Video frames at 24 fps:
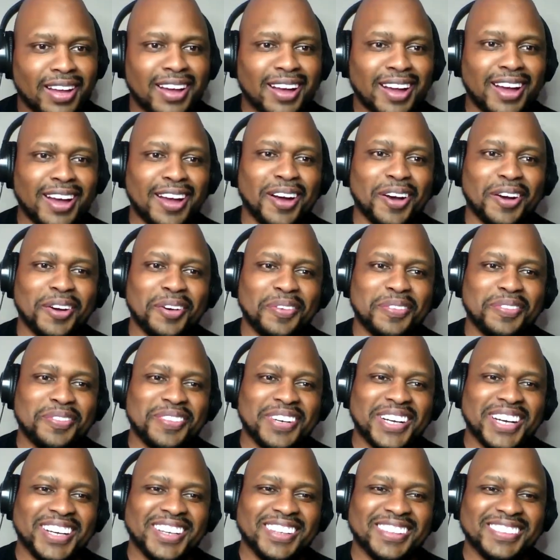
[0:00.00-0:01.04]
Oh,
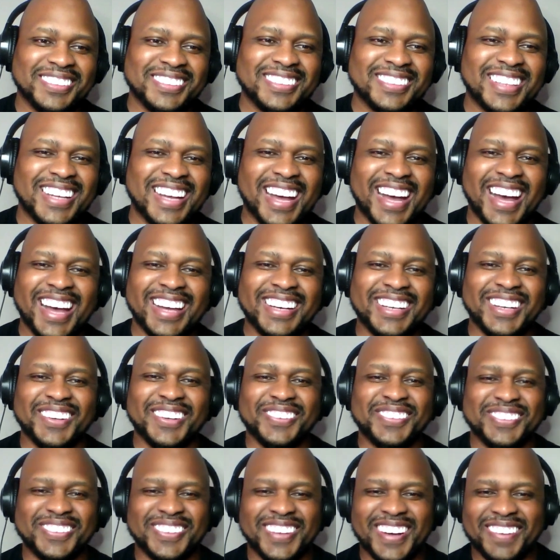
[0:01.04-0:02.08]
well, I know
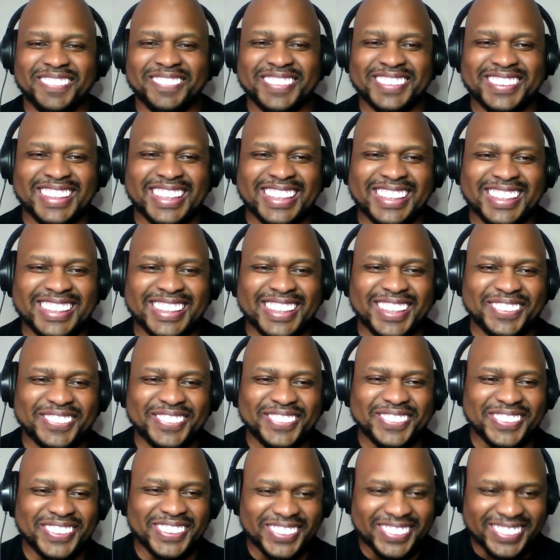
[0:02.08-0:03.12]
who I was thinking of.
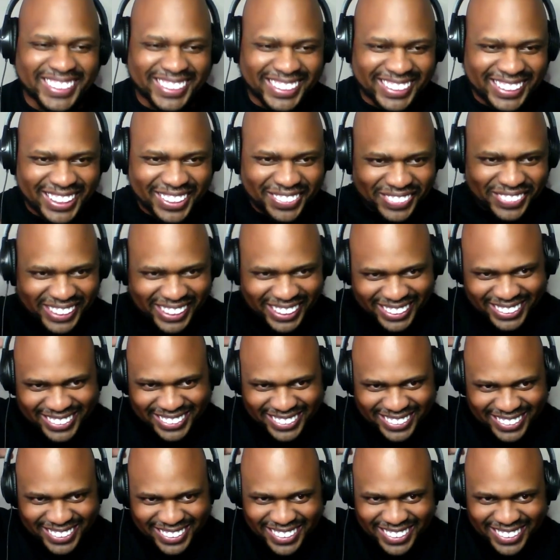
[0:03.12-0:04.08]
Who are you thinking of, Anne?